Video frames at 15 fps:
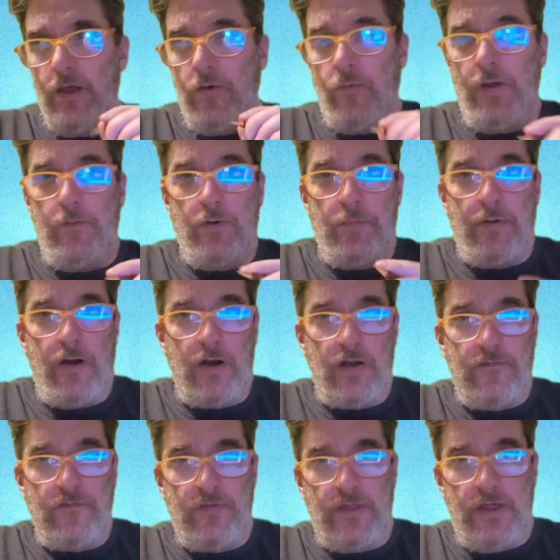We were part
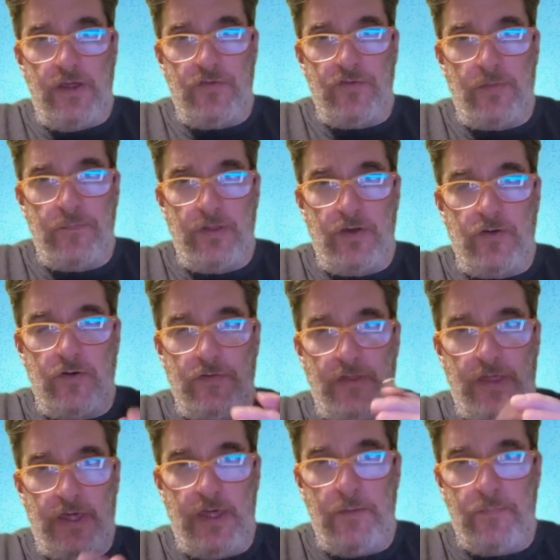of the something called the
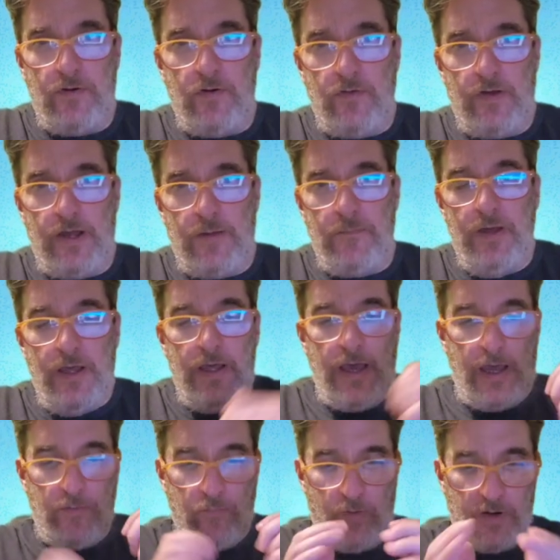Key program,
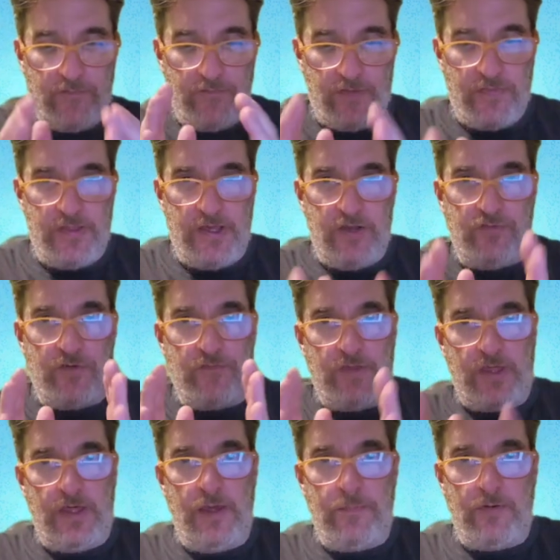and one of the things of the
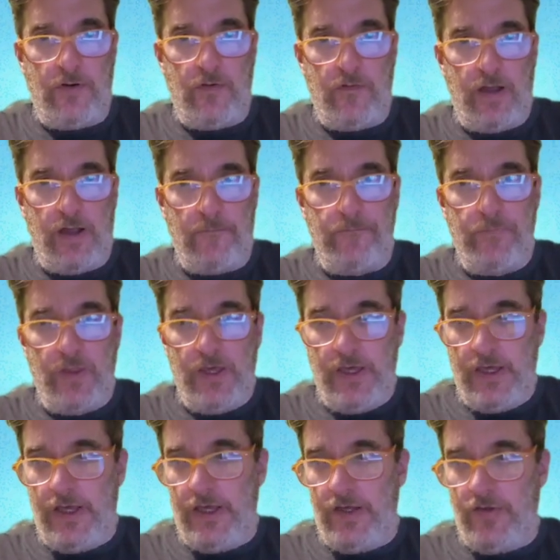Key program
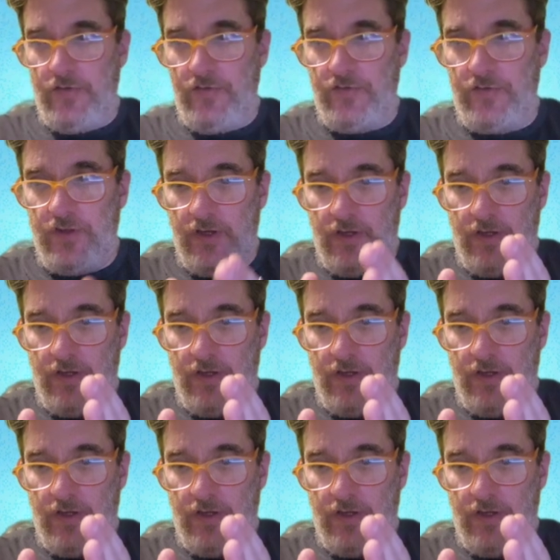is